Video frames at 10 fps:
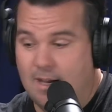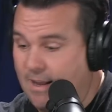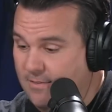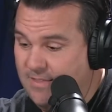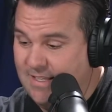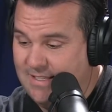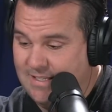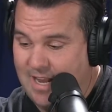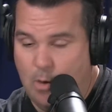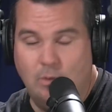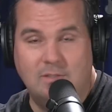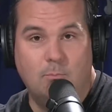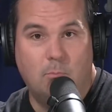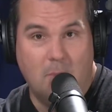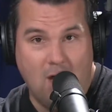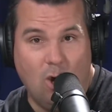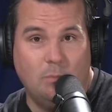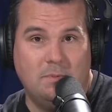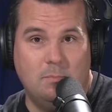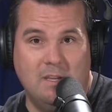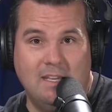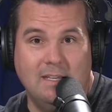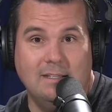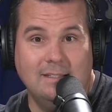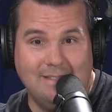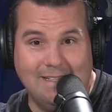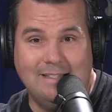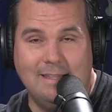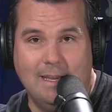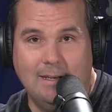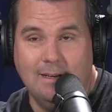and this is how it's helped me since then."